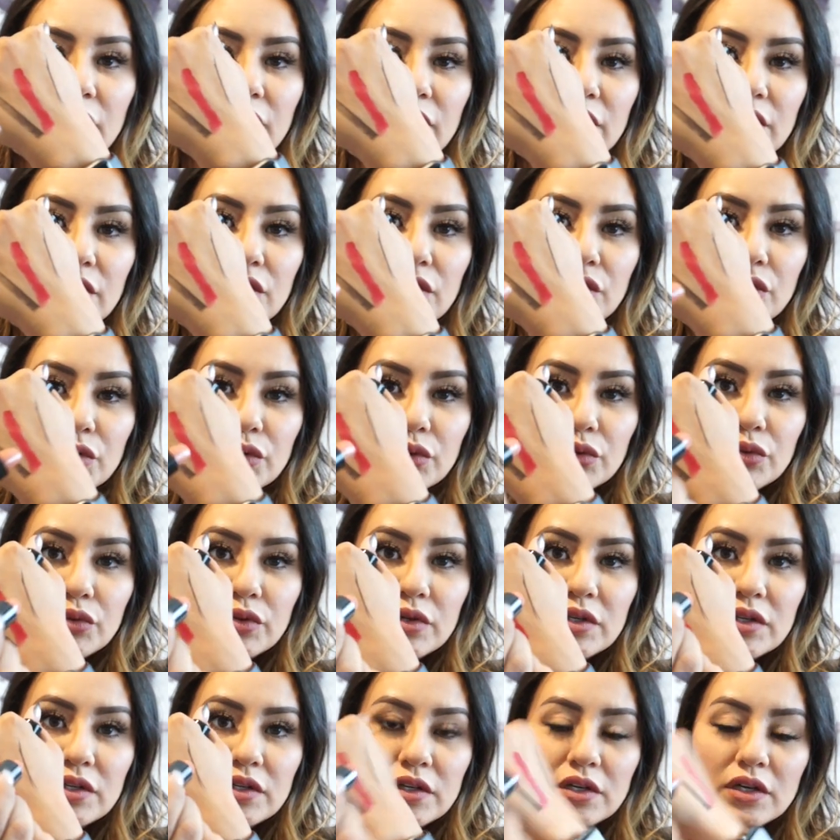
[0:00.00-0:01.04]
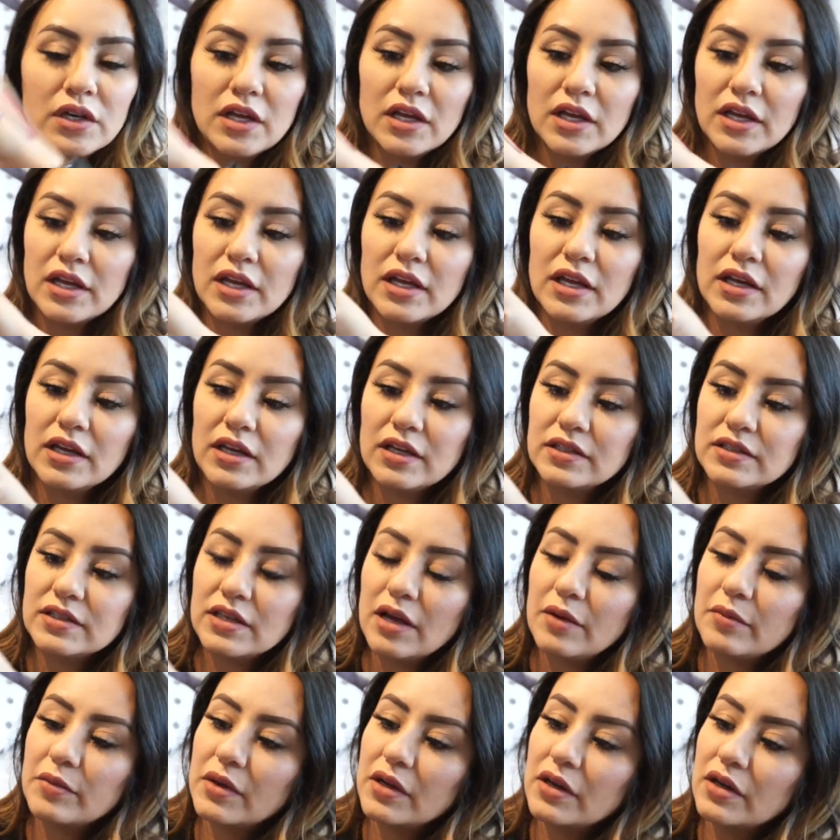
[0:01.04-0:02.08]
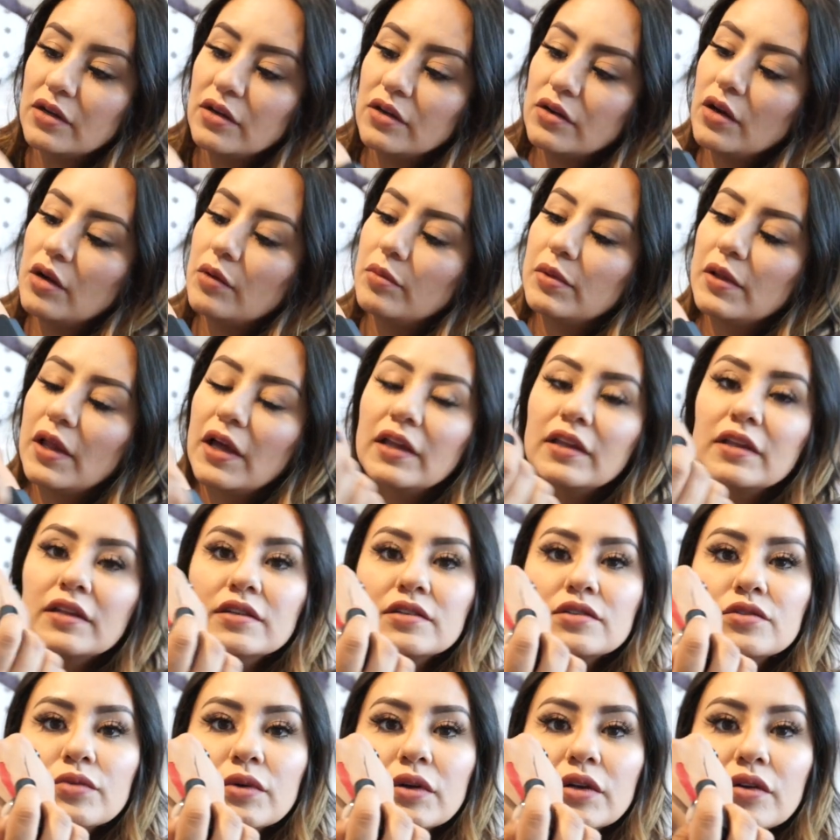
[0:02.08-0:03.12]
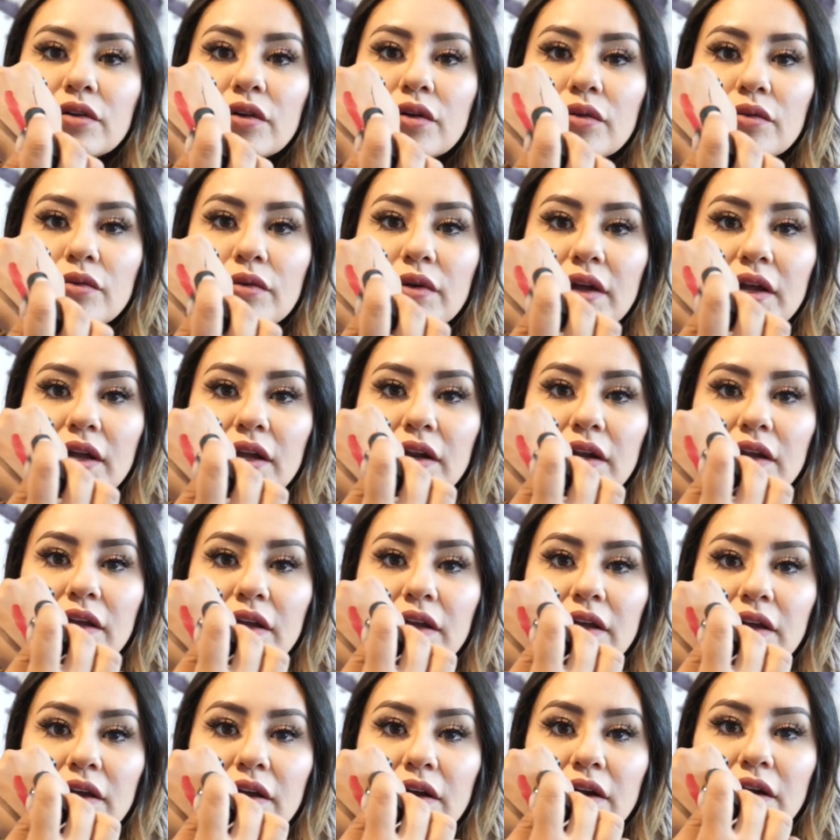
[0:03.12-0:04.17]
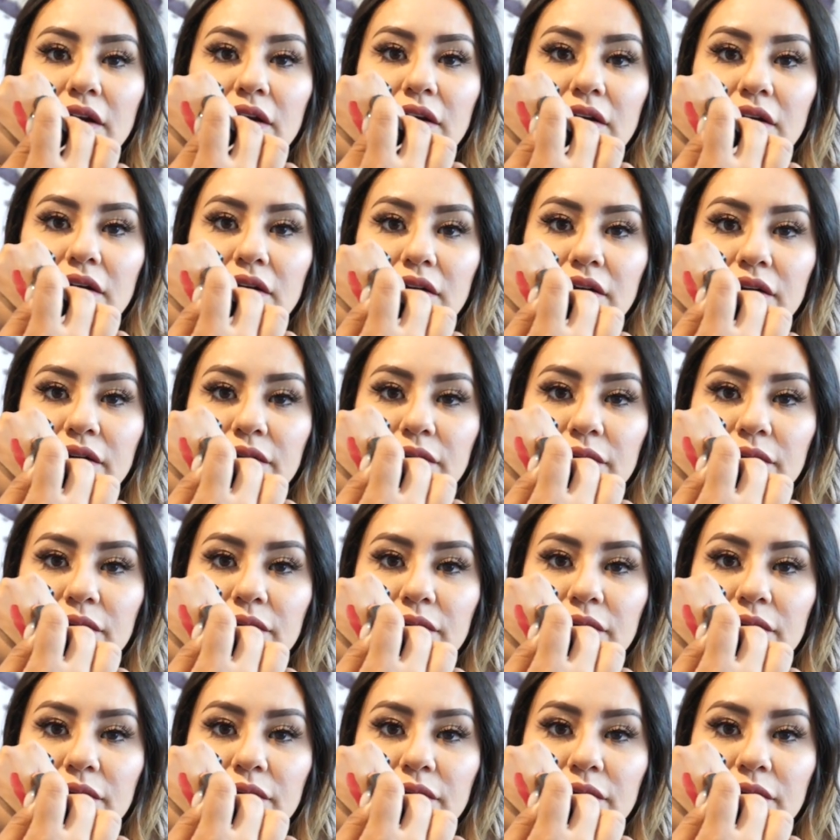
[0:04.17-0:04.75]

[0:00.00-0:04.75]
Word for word: of a nude, and I'm gonna apply this one right here.